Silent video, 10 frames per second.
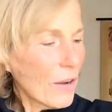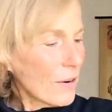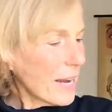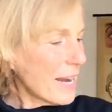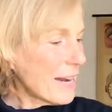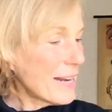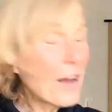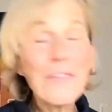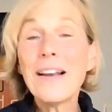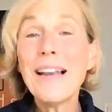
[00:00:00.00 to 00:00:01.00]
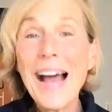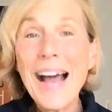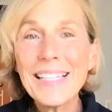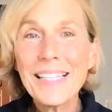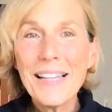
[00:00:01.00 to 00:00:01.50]
Okay, and now the
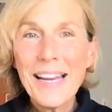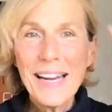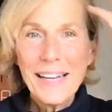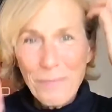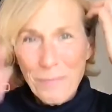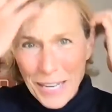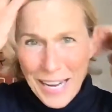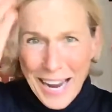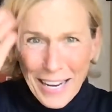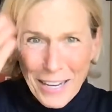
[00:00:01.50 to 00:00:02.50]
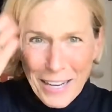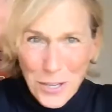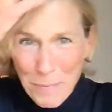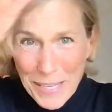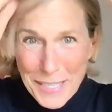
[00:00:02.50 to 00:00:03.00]
last thing, my hair looks
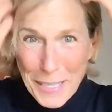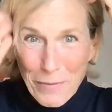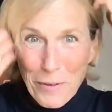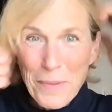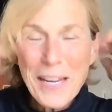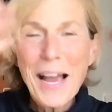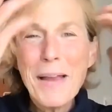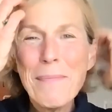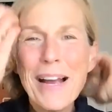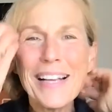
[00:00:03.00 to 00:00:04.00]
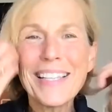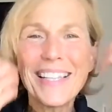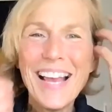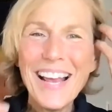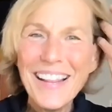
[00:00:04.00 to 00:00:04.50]
all messed up from the eye
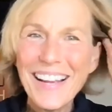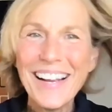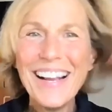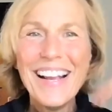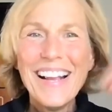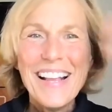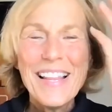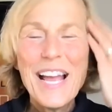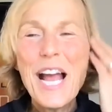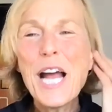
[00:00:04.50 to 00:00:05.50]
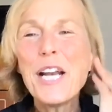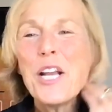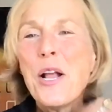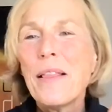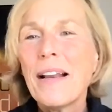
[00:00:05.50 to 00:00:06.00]
masks and the hat.
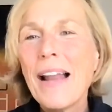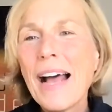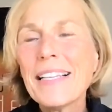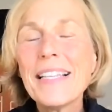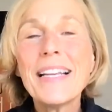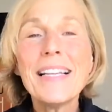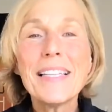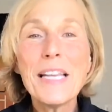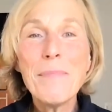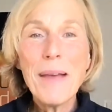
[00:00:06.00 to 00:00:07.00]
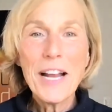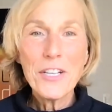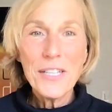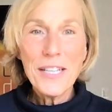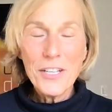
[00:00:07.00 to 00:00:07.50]
The last thing is
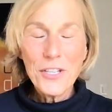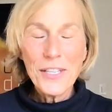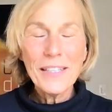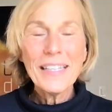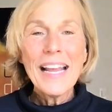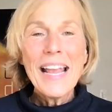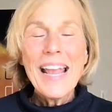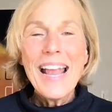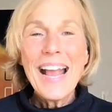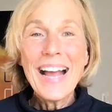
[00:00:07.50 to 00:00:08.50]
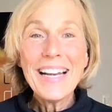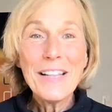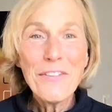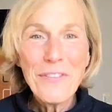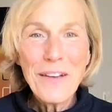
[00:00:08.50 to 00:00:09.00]
imagination. And in
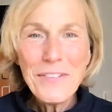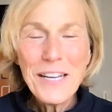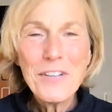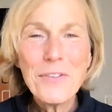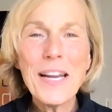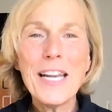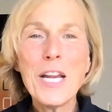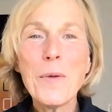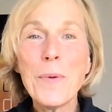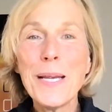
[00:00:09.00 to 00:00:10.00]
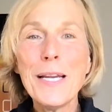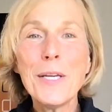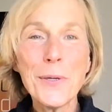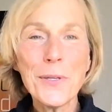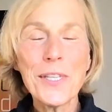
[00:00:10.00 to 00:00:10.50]
the 5-day training, we
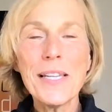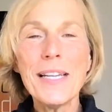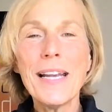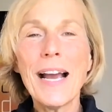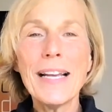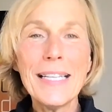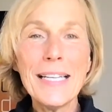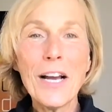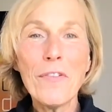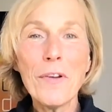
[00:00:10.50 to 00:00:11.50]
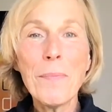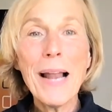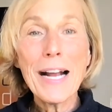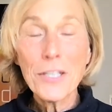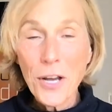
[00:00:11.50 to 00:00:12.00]
use the idea of a
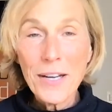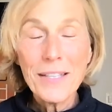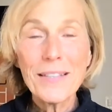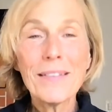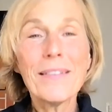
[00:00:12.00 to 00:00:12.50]
black dot,